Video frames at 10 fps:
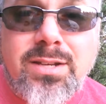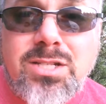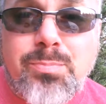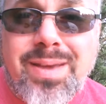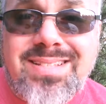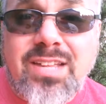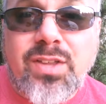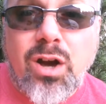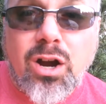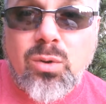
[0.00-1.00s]
just based on
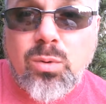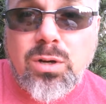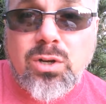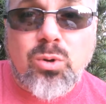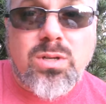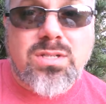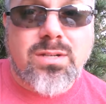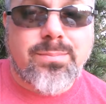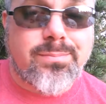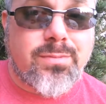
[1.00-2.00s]
the artwork or
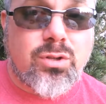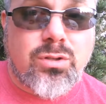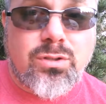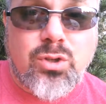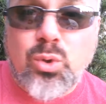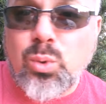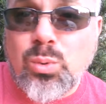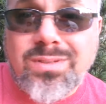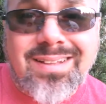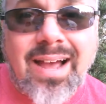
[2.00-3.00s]
some
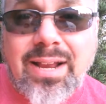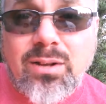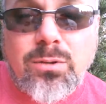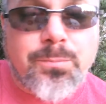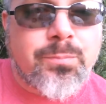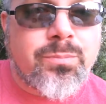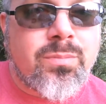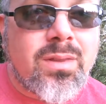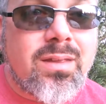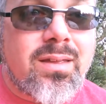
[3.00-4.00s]
cool title.
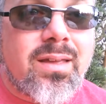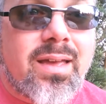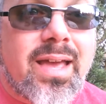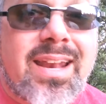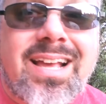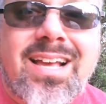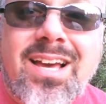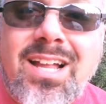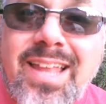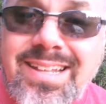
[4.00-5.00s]
And I
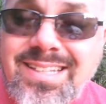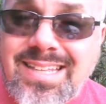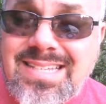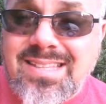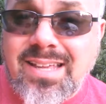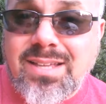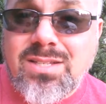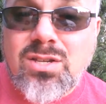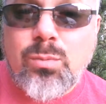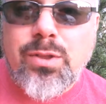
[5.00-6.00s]
collected these
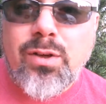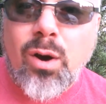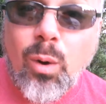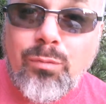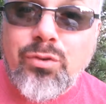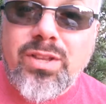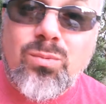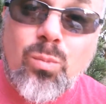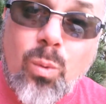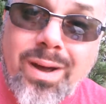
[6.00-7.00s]
things with hopefully
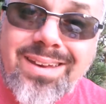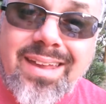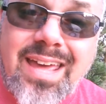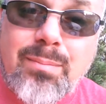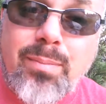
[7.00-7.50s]
one day